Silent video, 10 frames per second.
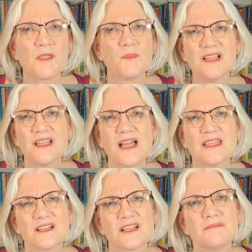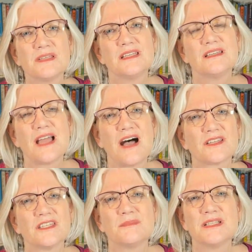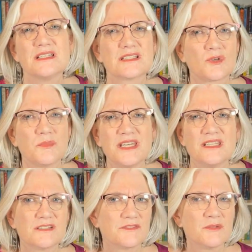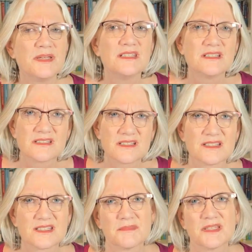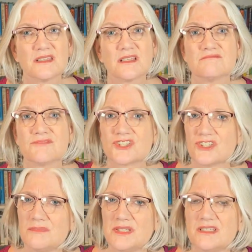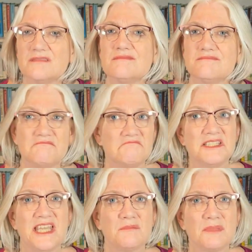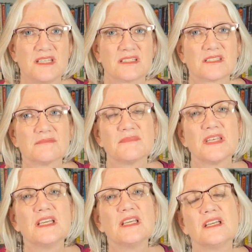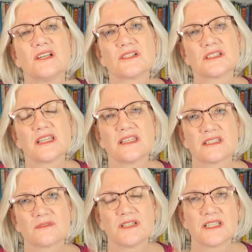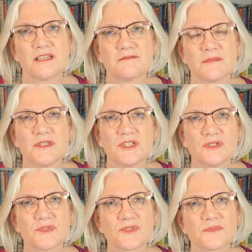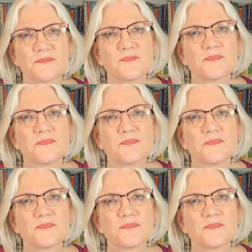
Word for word: Well, how can there be so many different opinions on something that should be data-based? Here's the latest rundown from the news.